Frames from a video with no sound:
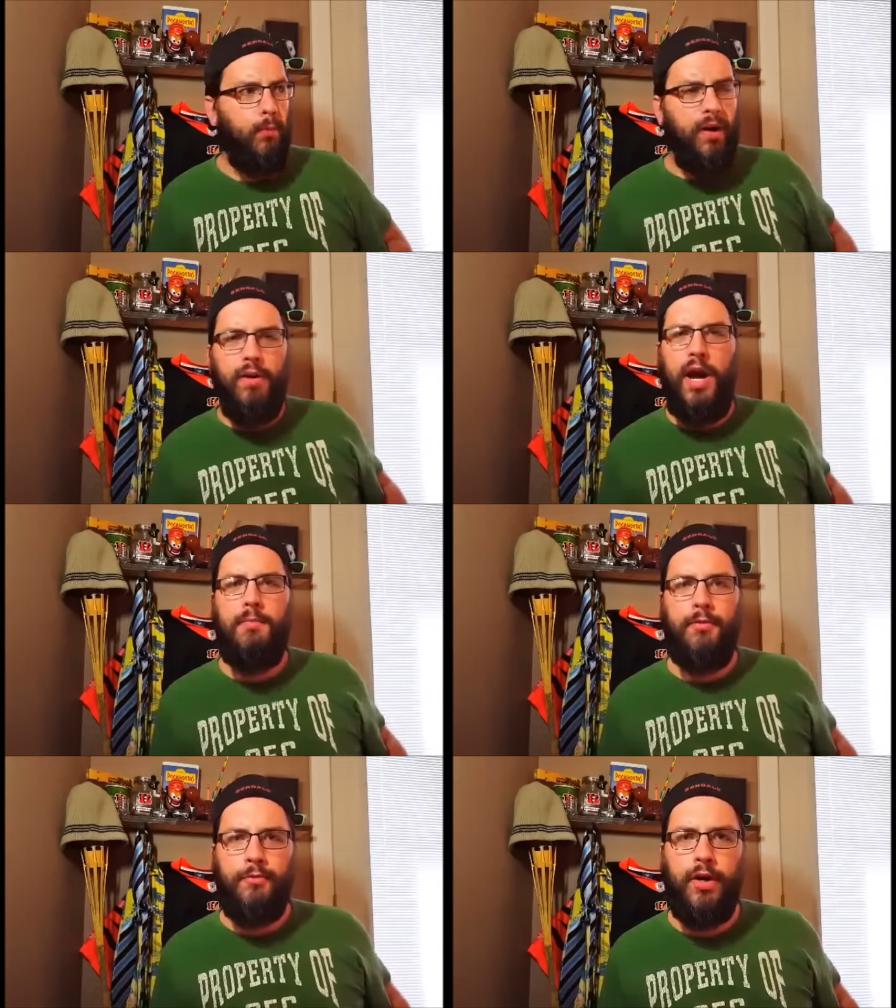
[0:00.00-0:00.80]
Whatever
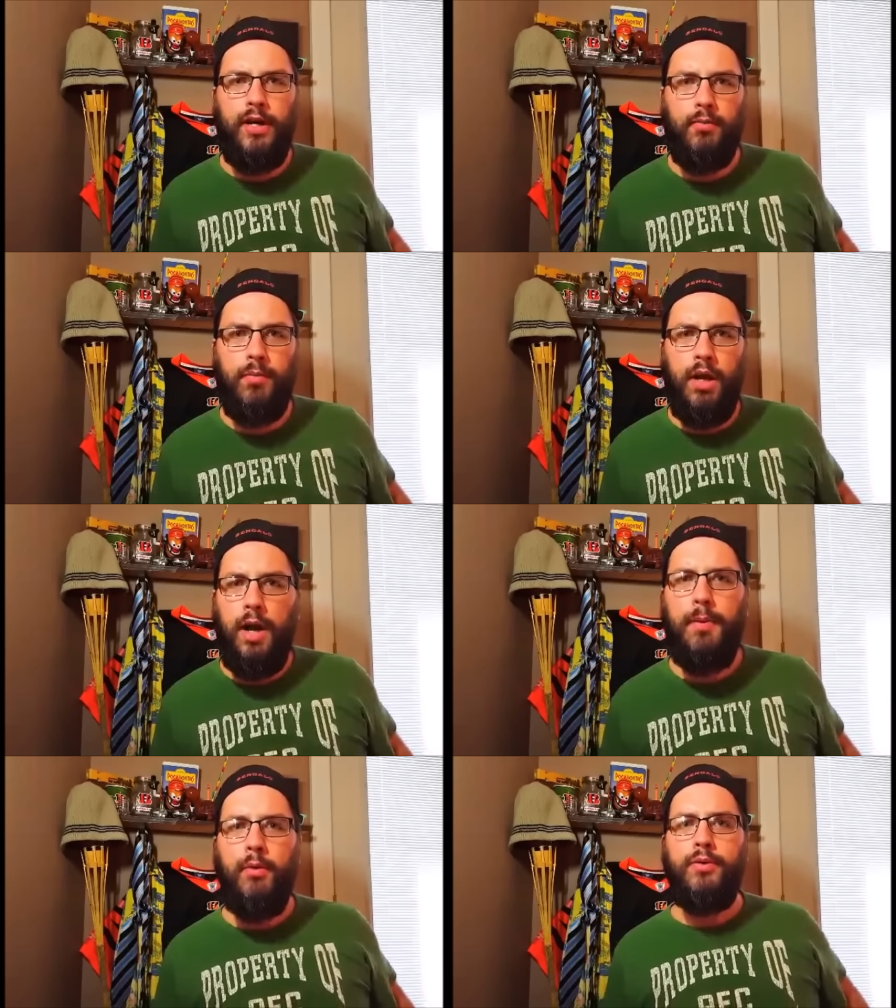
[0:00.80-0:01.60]
happened to freedom?
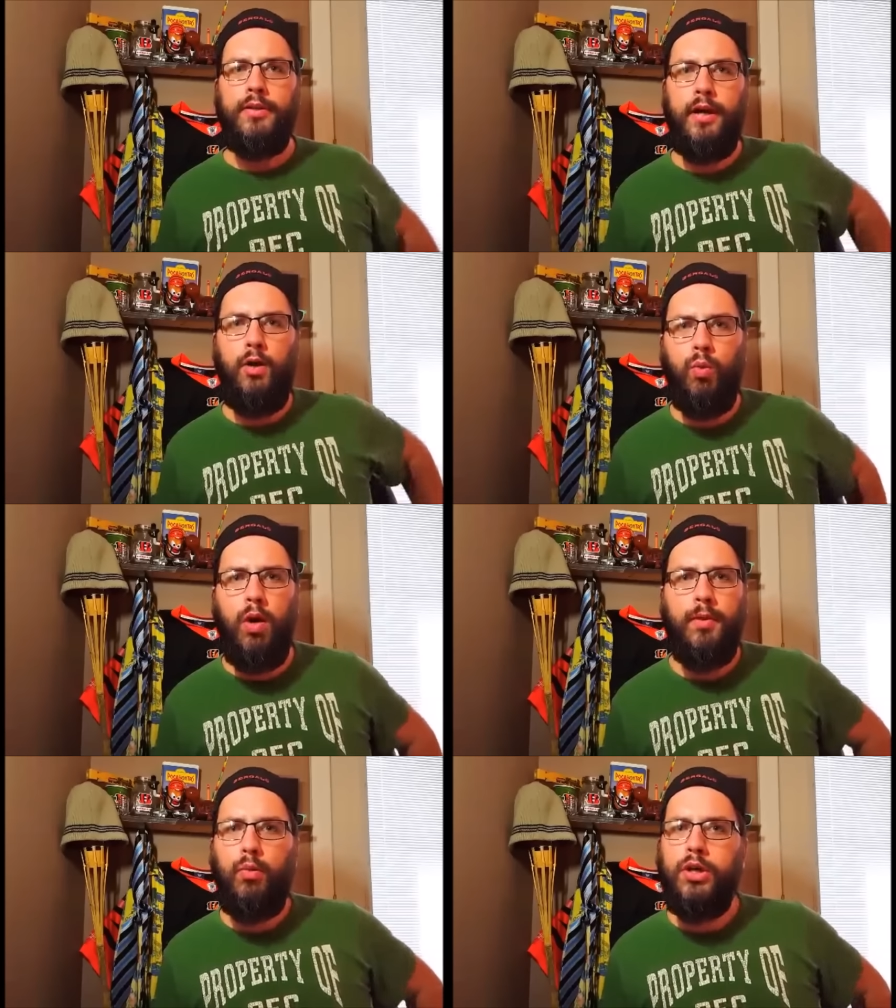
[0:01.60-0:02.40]
Everybody wants to tell a
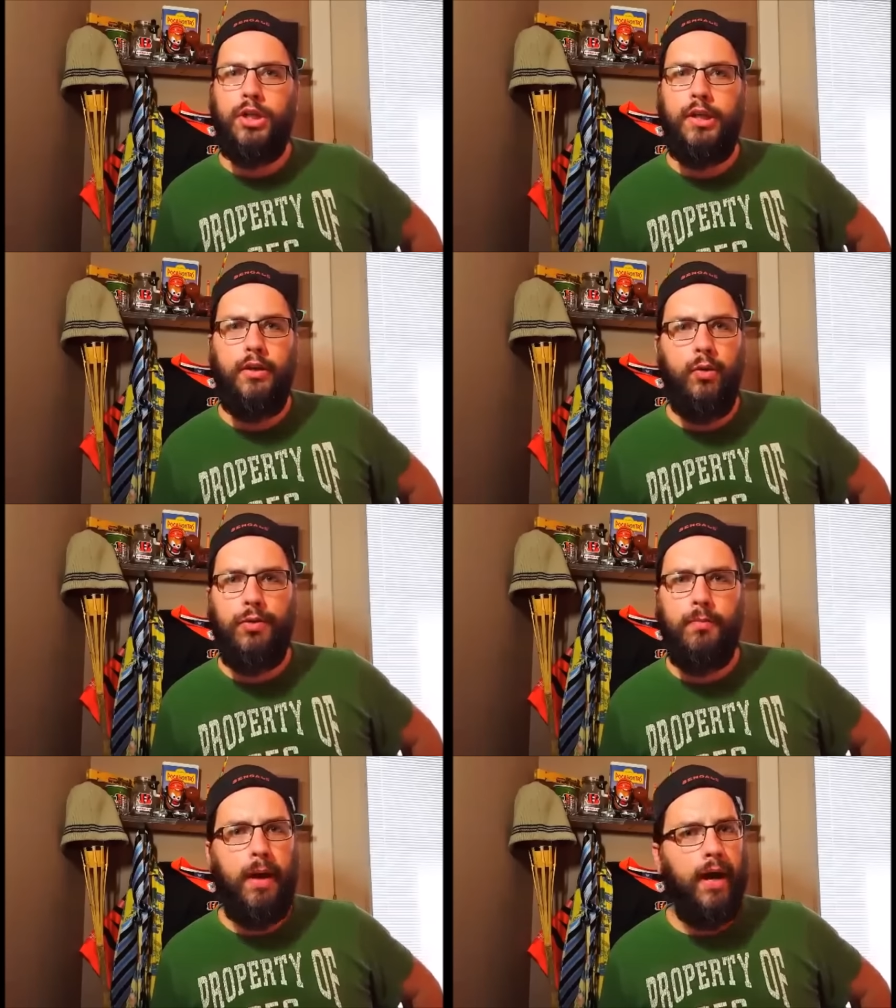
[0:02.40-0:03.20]
woman what she can do
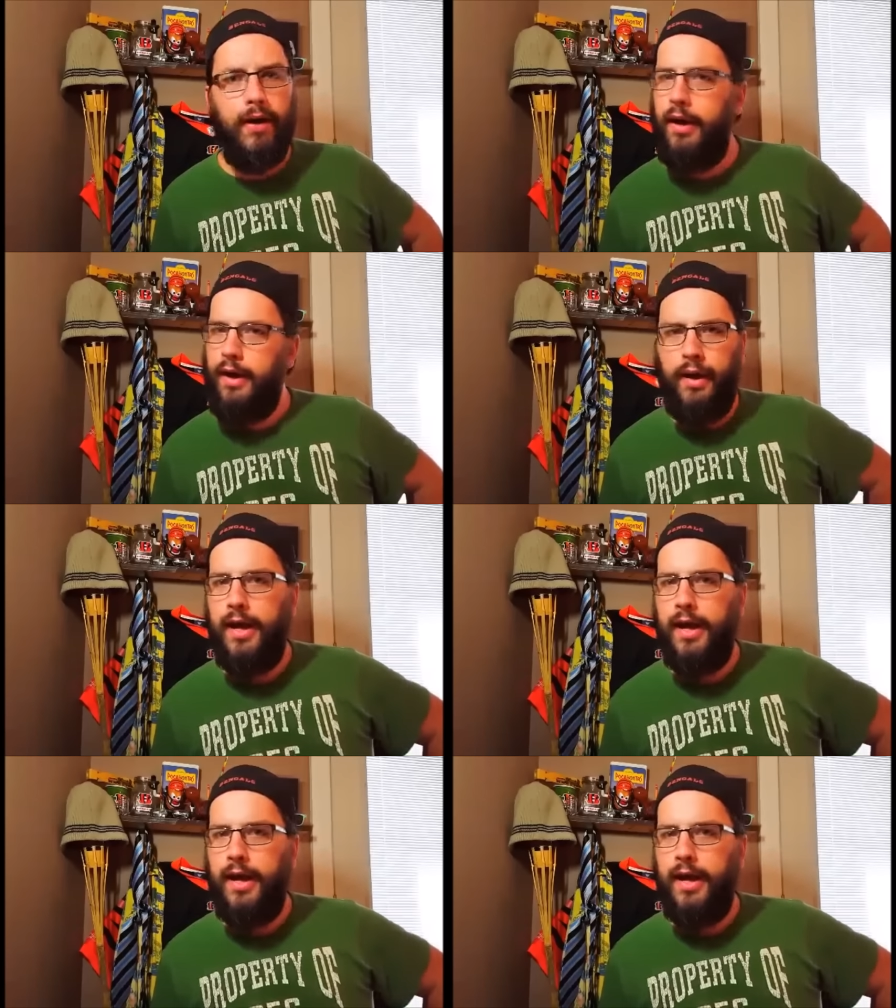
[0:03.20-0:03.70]
with her body.